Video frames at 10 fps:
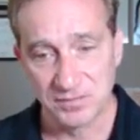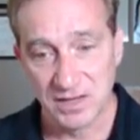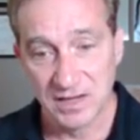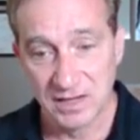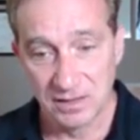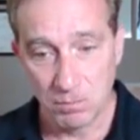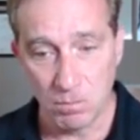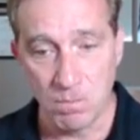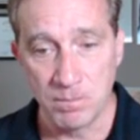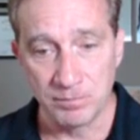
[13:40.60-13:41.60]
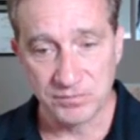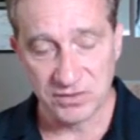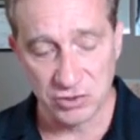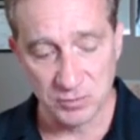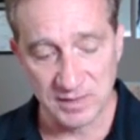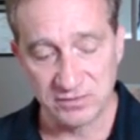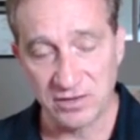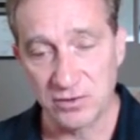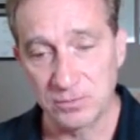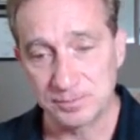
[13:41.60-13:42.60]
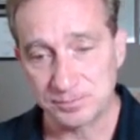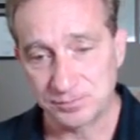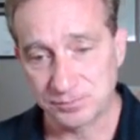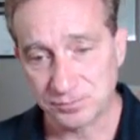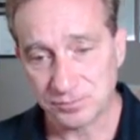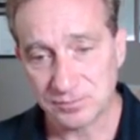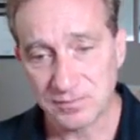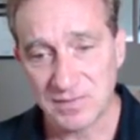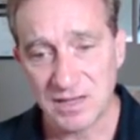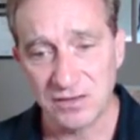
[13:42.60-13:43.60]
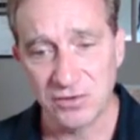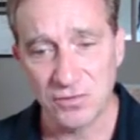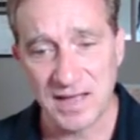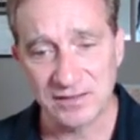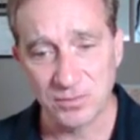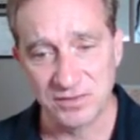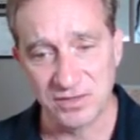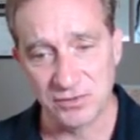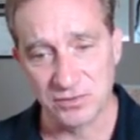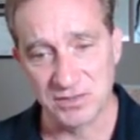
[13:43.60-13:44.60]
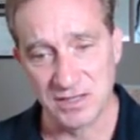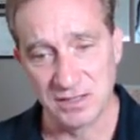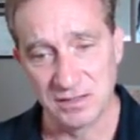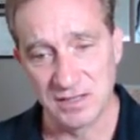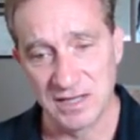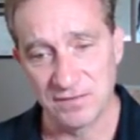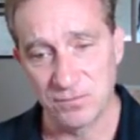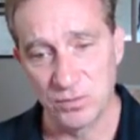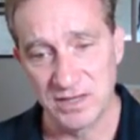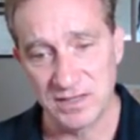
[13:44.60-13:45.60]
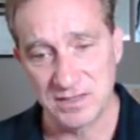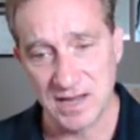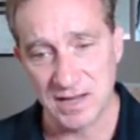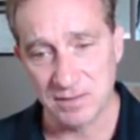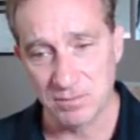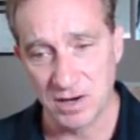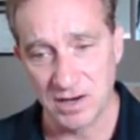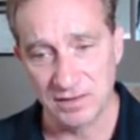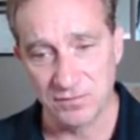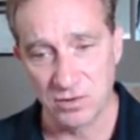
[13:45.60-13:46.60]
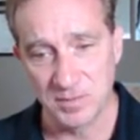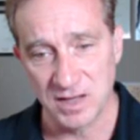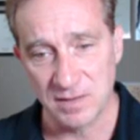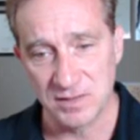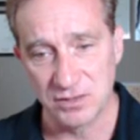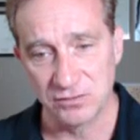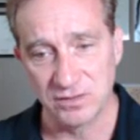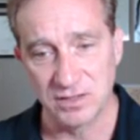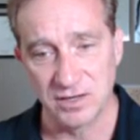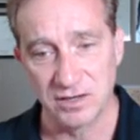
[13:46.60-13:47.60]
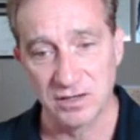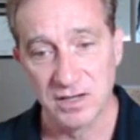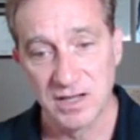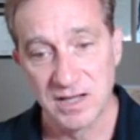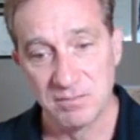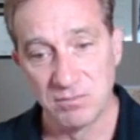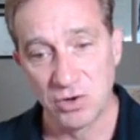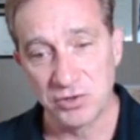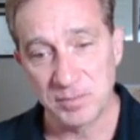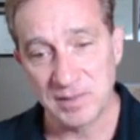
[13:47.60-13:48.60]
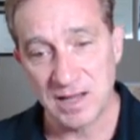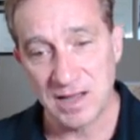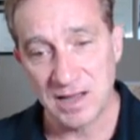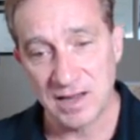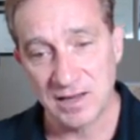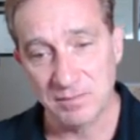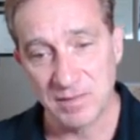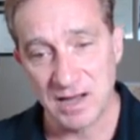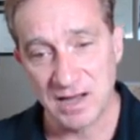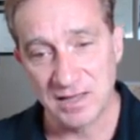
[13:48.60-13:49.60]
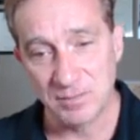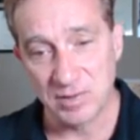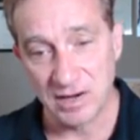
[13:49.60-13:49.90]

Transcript: Excuse me. So so that's what's interesting. If we take my the formula I've been using here, multiply by the price,